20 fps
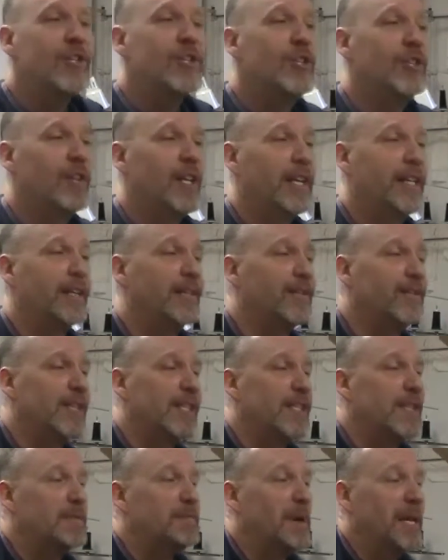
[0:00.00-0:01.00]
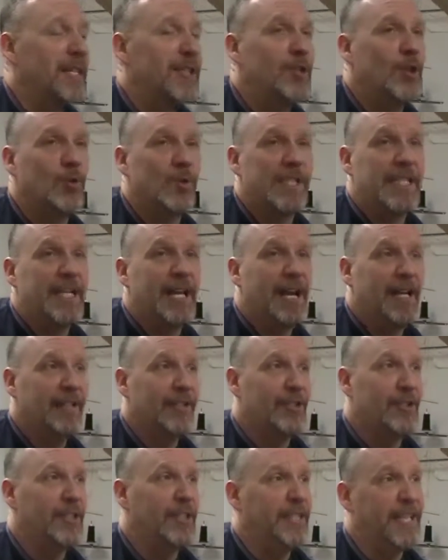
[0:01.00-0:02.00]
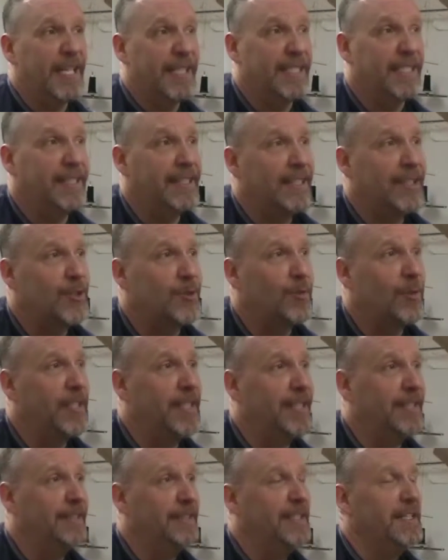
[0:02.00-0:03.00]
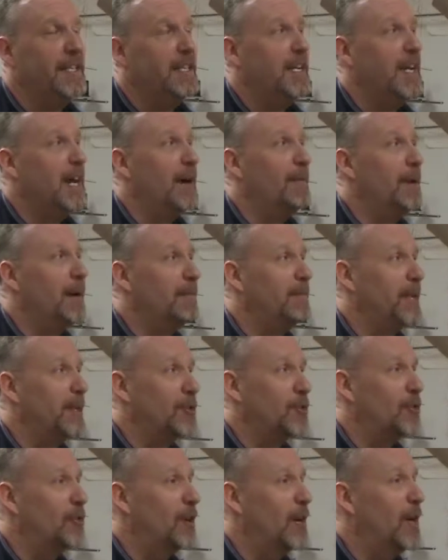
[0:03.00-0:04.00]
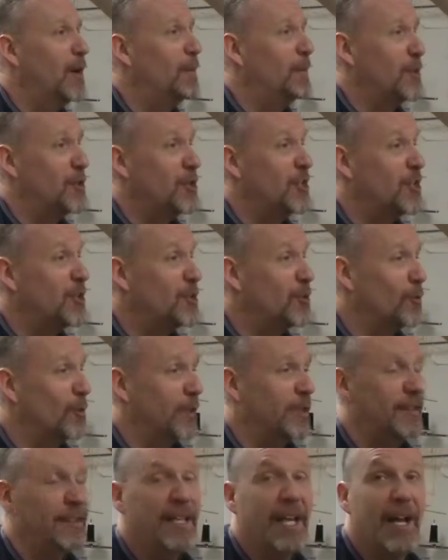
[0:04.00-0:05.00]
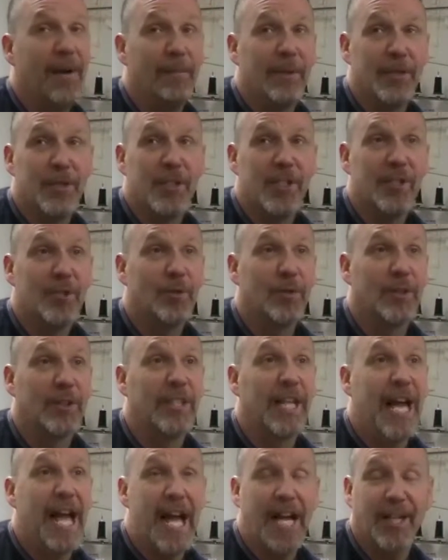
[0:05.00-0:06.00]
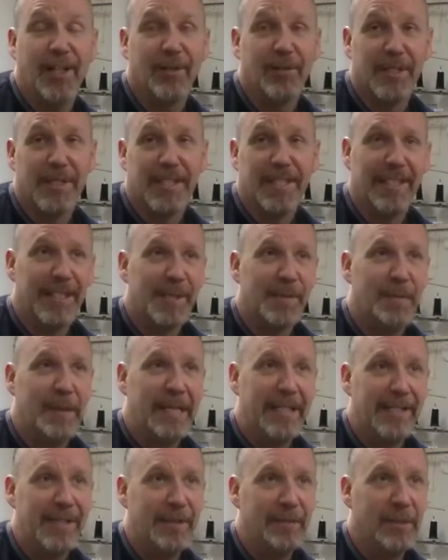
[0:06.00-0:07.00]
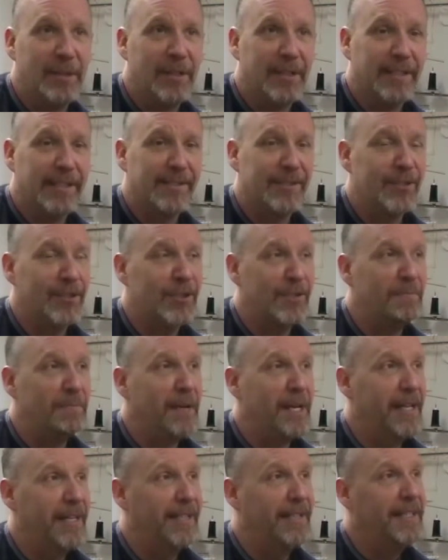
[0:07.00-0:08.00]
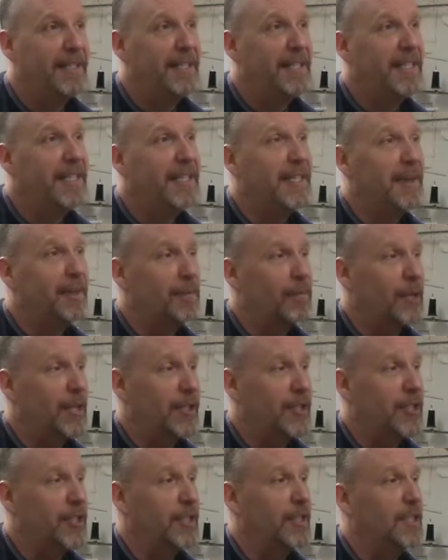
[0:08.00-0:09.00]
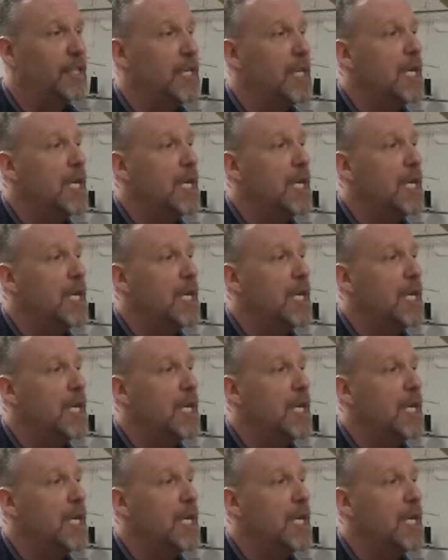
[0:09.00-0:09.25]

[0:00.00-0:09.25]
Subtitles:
Do you like, this is my sociology lesson as well. I'm not sure how much historical accuracy it's based upon. It's just my impression.